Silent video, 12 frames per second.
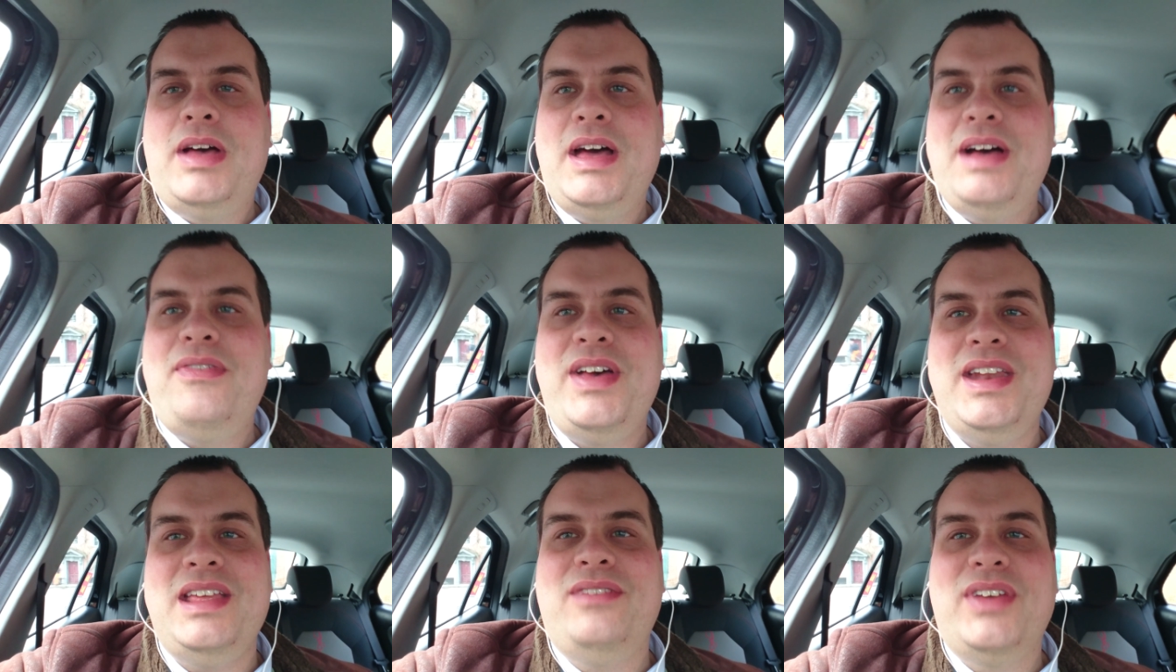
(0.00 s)
have
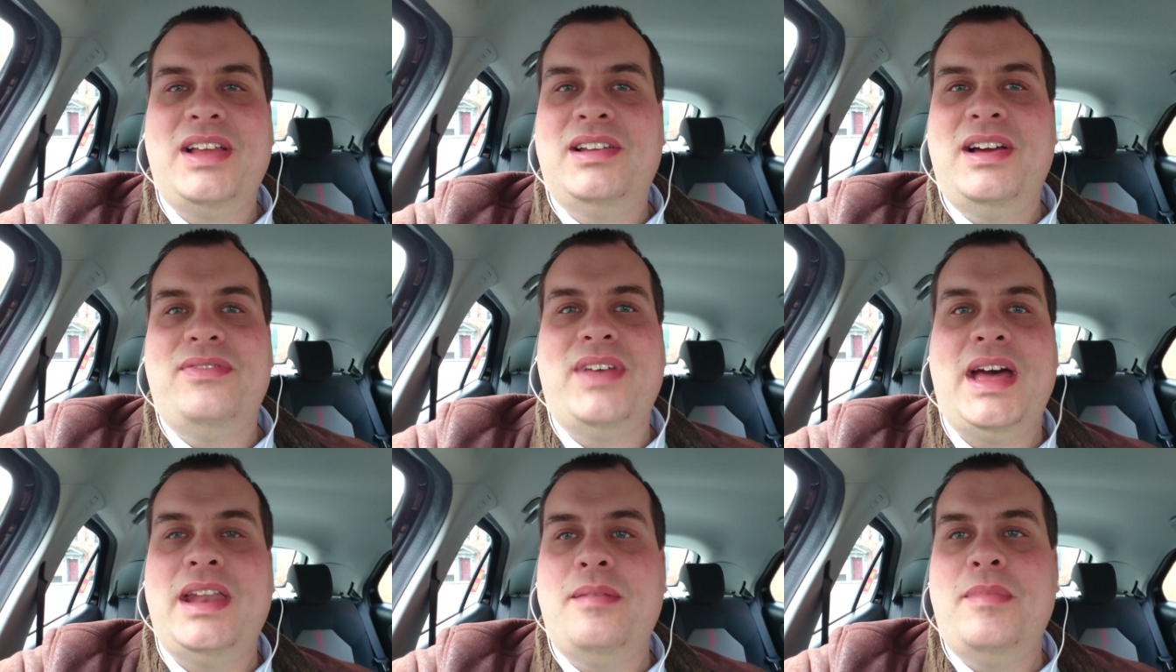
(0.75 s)
anything like
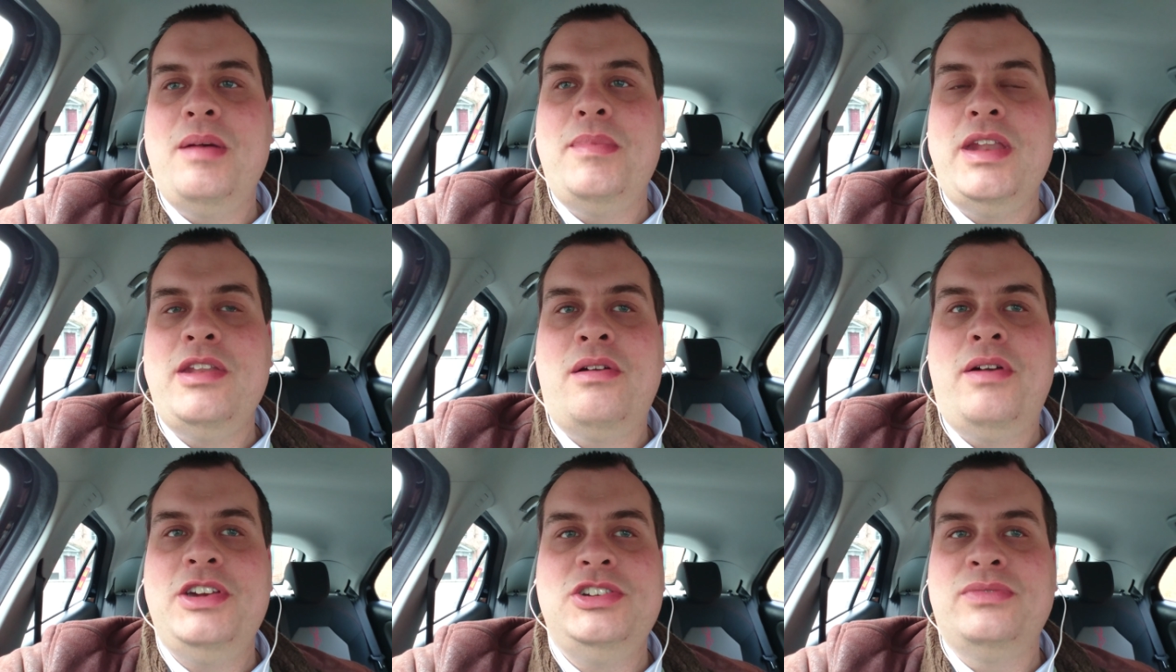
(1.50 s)
that at the moment in
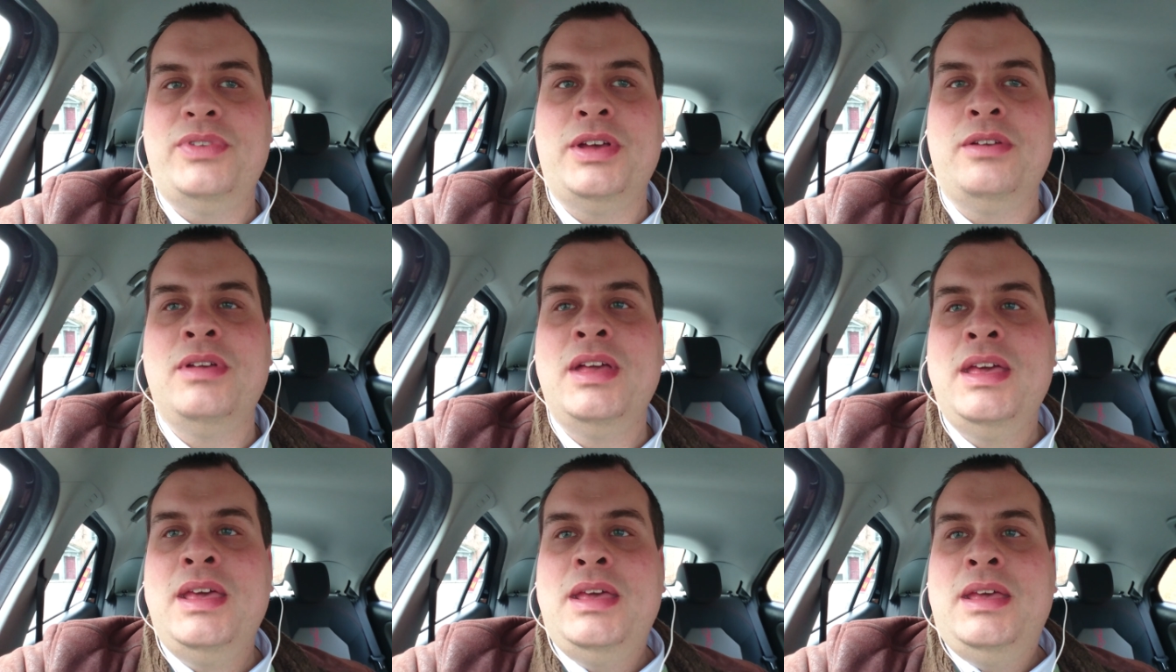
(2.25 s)
Norwich, although
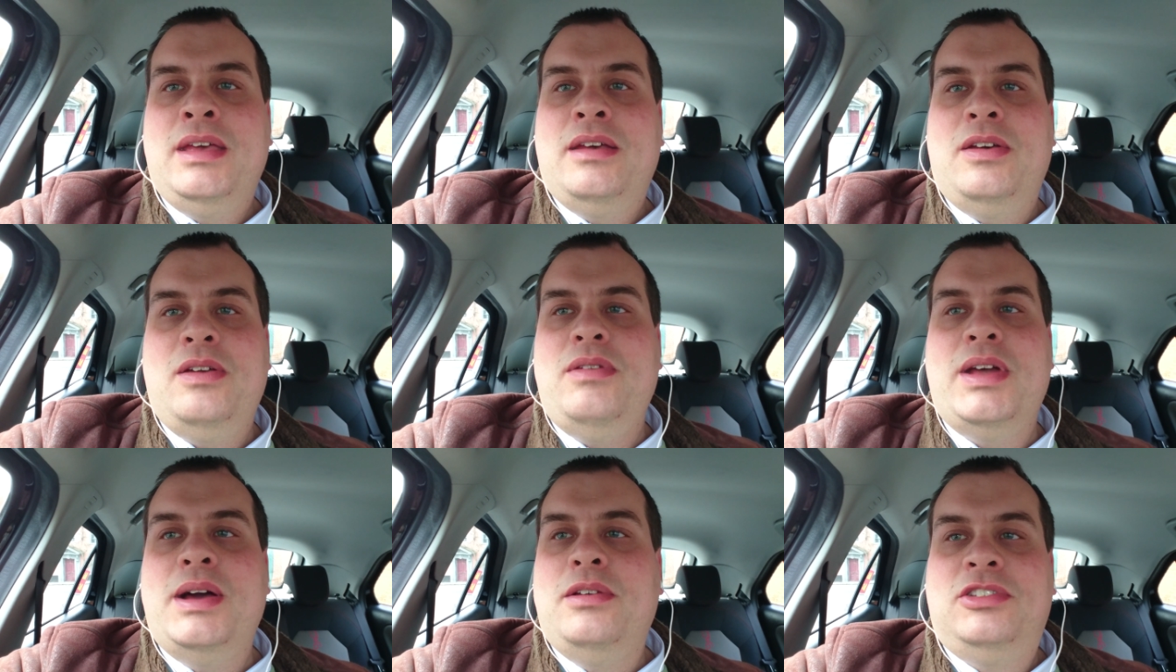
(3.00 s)
who
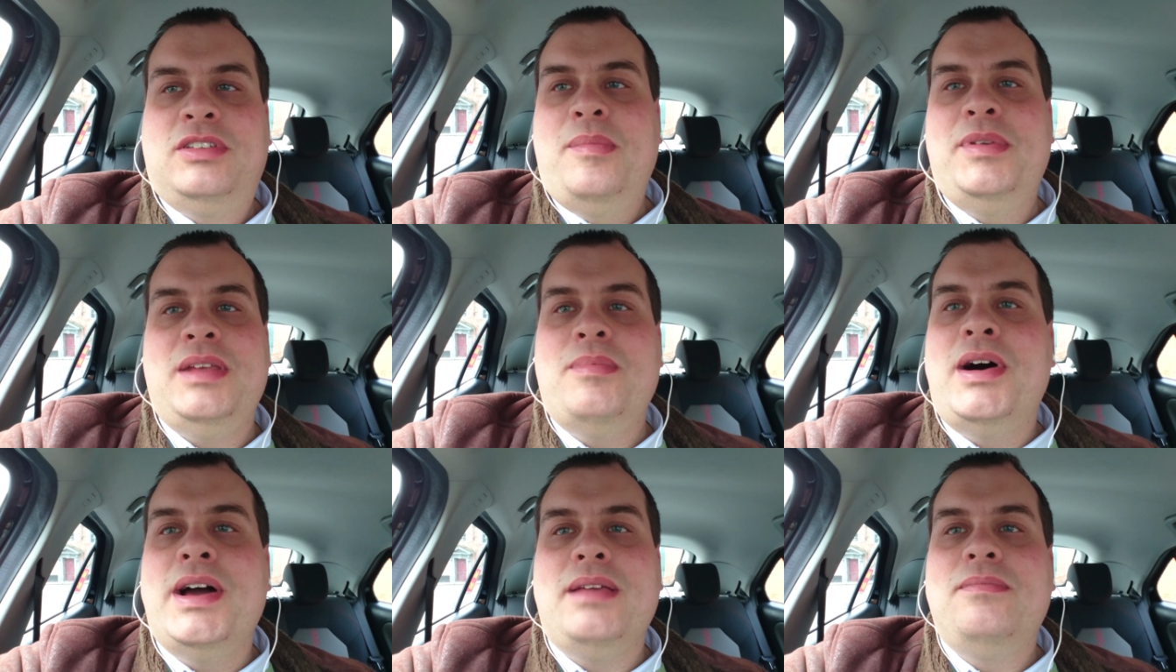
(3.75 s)
knows, somebody
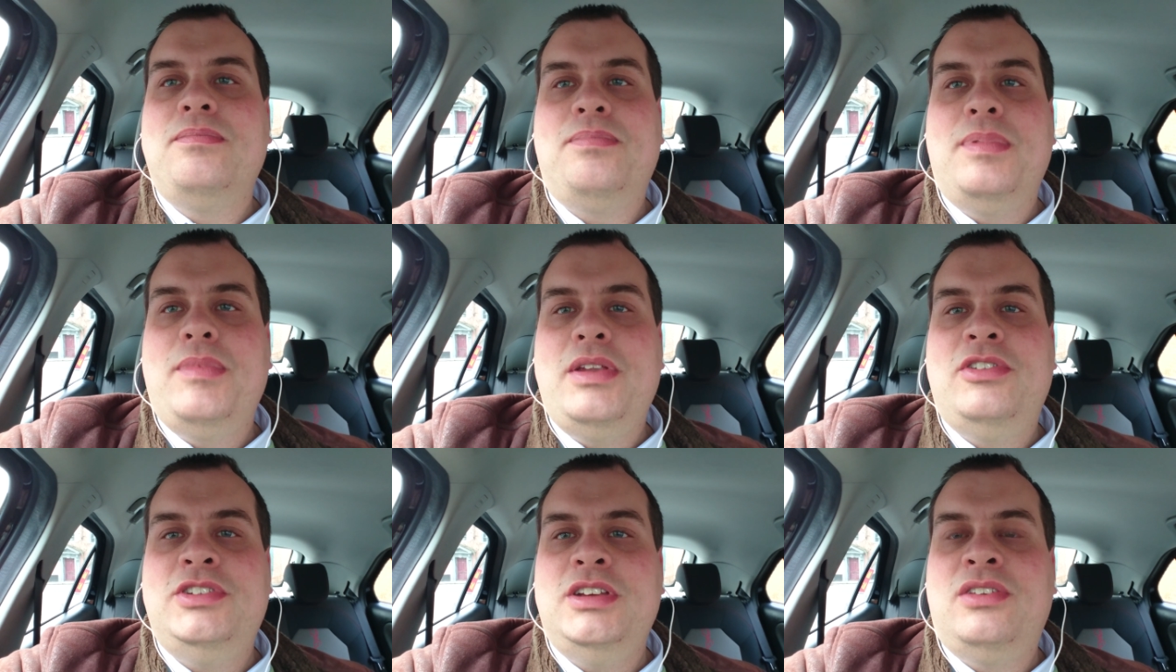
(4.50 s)
might
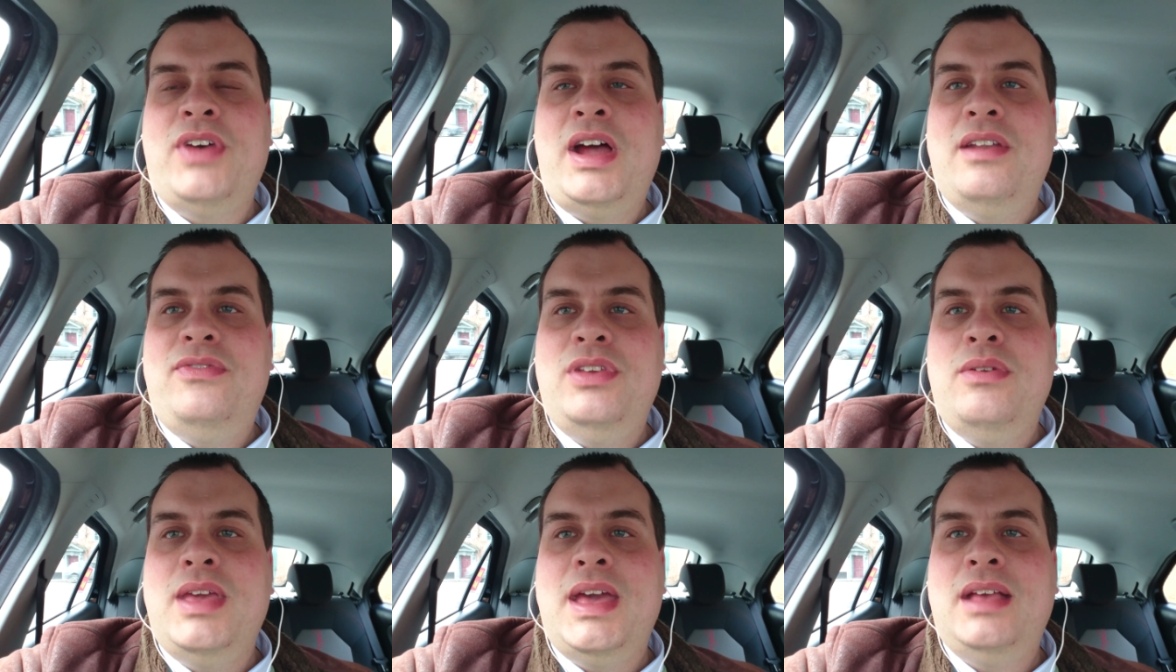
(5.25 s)
introduce that in a
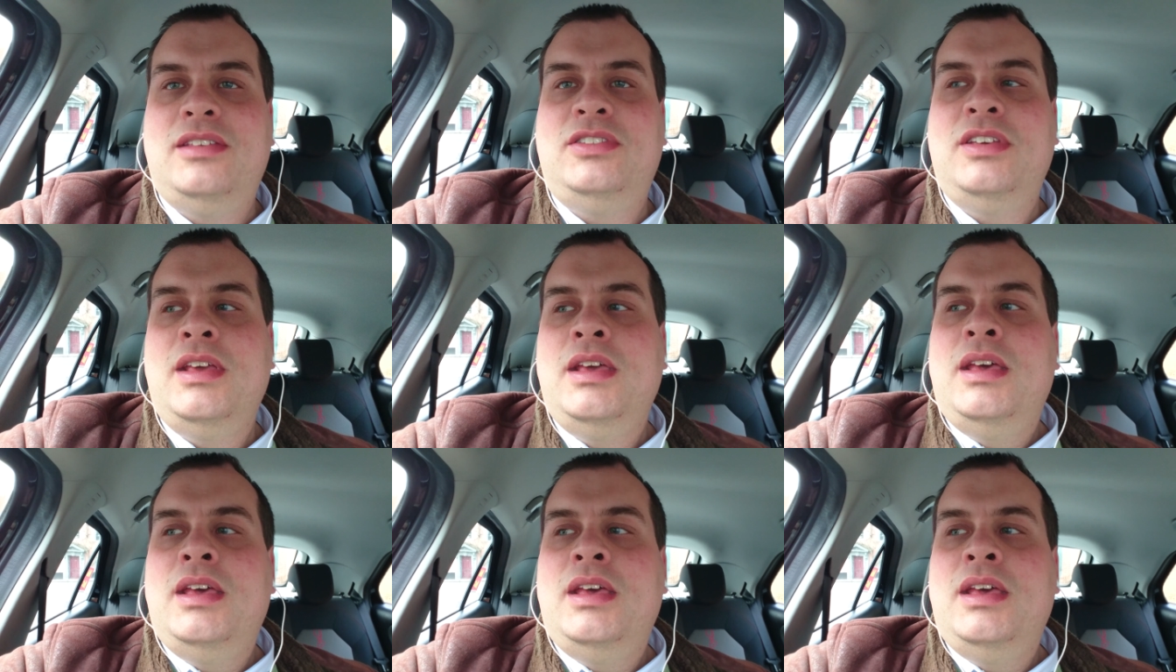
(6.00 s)
few years.